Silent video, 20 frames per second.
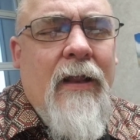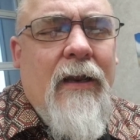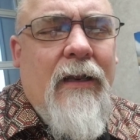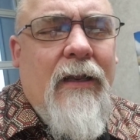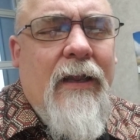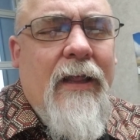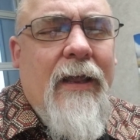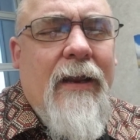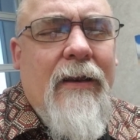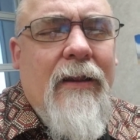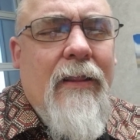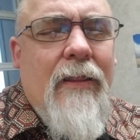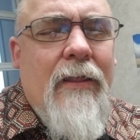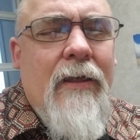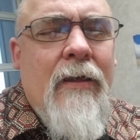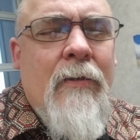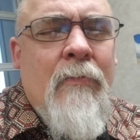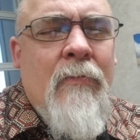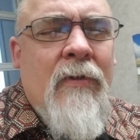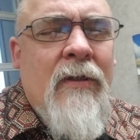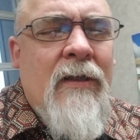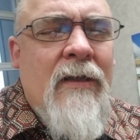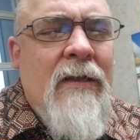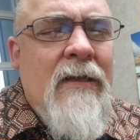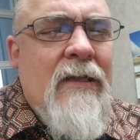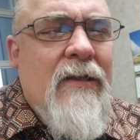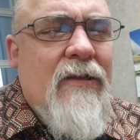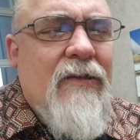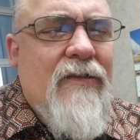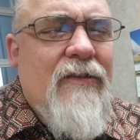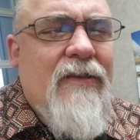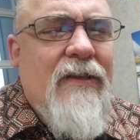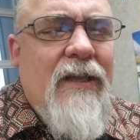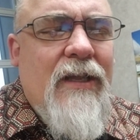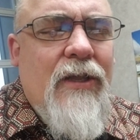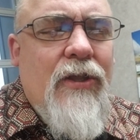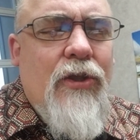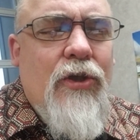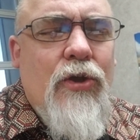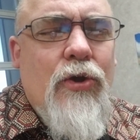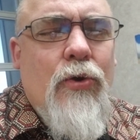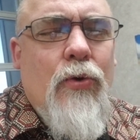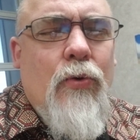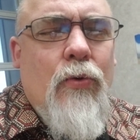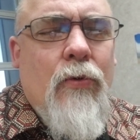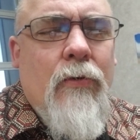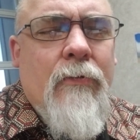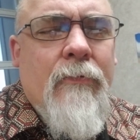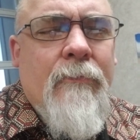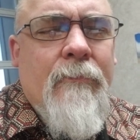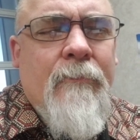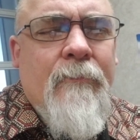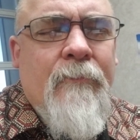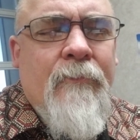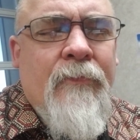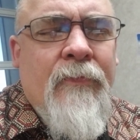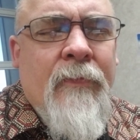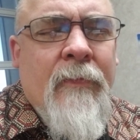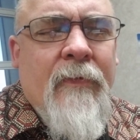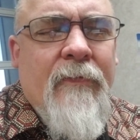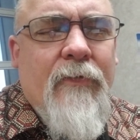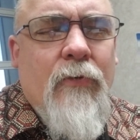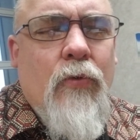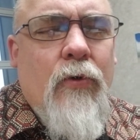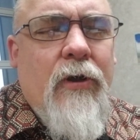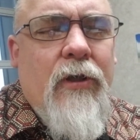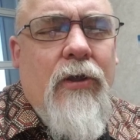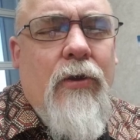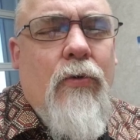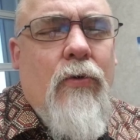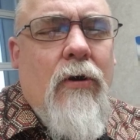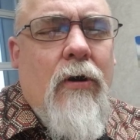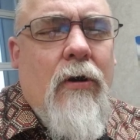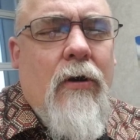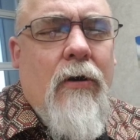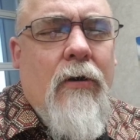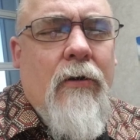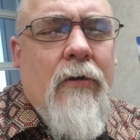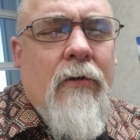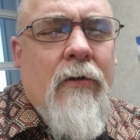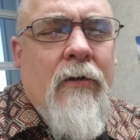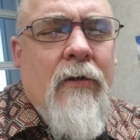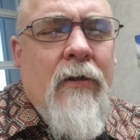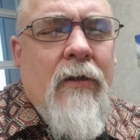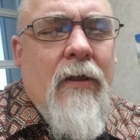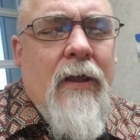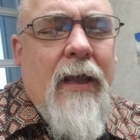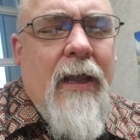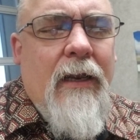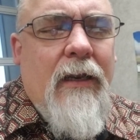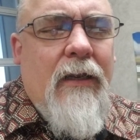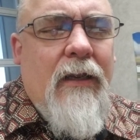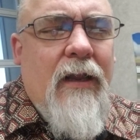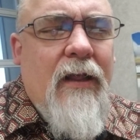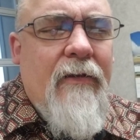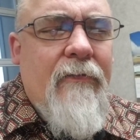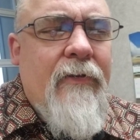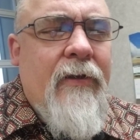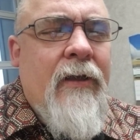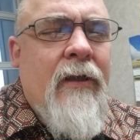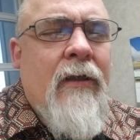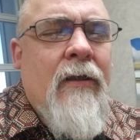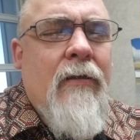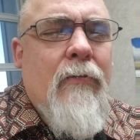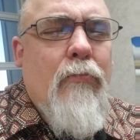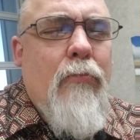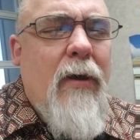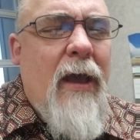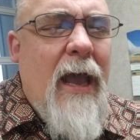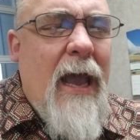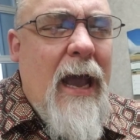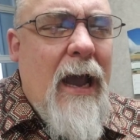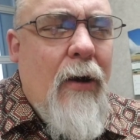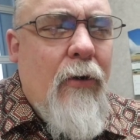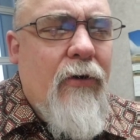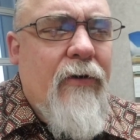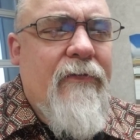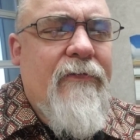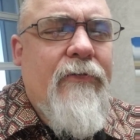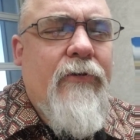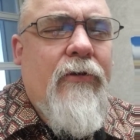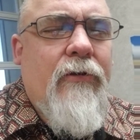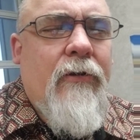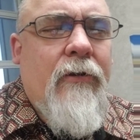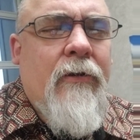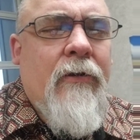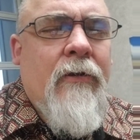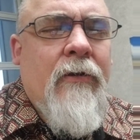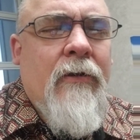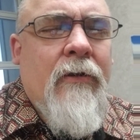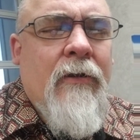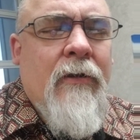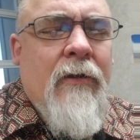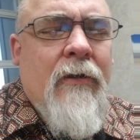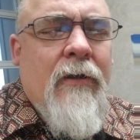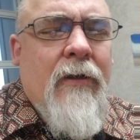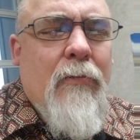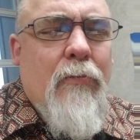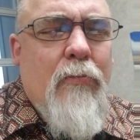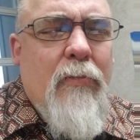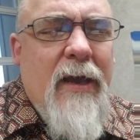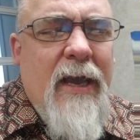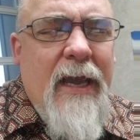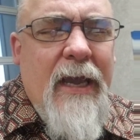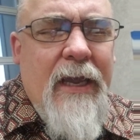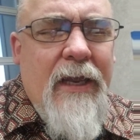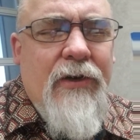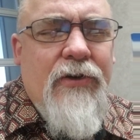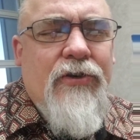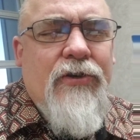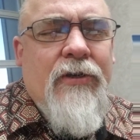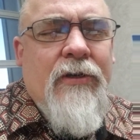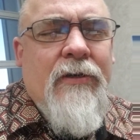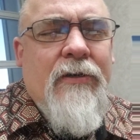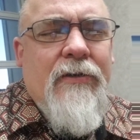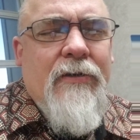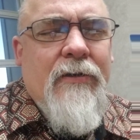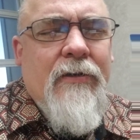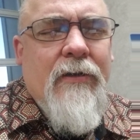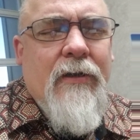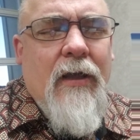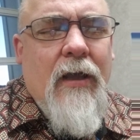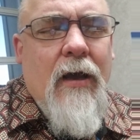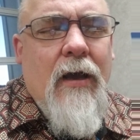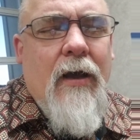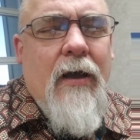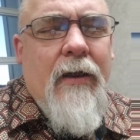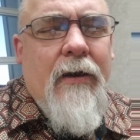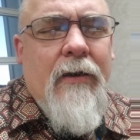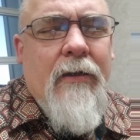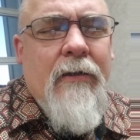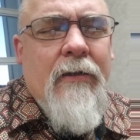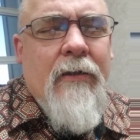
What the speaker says: Let them see you for what you are, a loving, powerful, patient God.